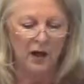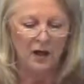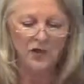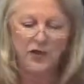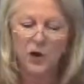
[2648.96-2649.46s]

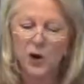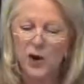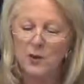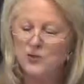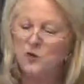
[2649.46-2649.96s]
Third, I
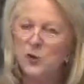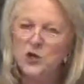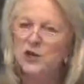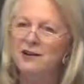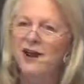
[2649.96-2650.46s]
was
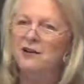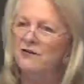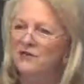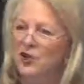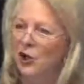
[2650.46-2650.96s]
fortunate
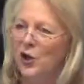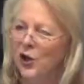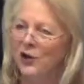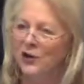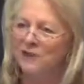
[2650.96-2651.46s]
enough to
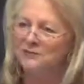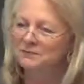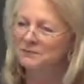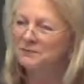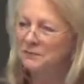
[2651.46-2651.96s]
learn
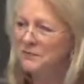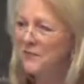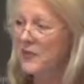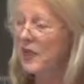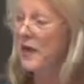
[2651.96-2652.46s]

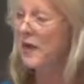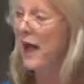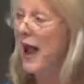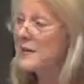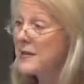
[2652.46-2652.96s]

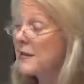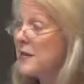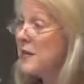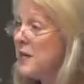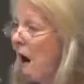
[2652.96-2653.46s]
as a
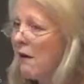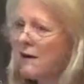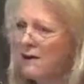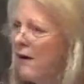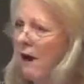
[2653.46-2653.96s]

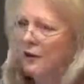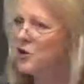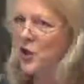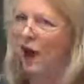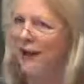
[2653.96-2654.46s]
young
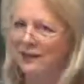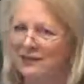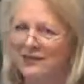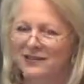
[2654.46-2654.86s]
child,